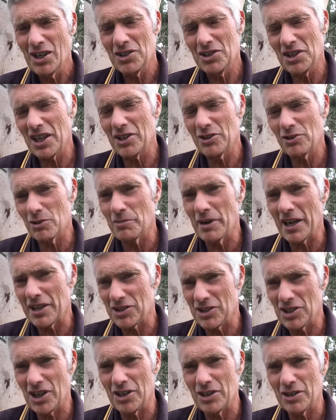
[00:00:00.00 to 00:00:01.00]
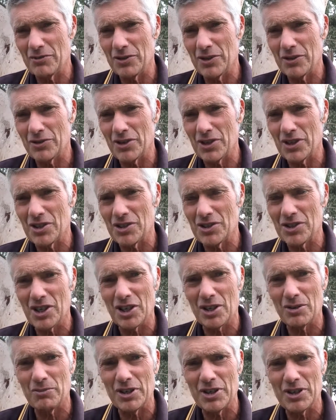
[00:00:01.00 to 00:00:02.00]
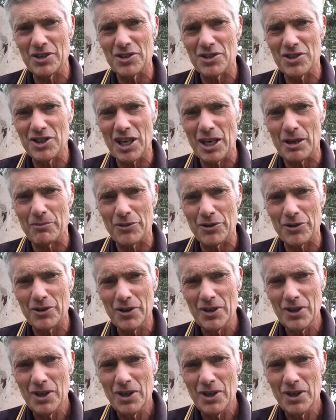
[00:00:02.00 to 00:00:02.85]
down to about 10 to 15 centimetres depth.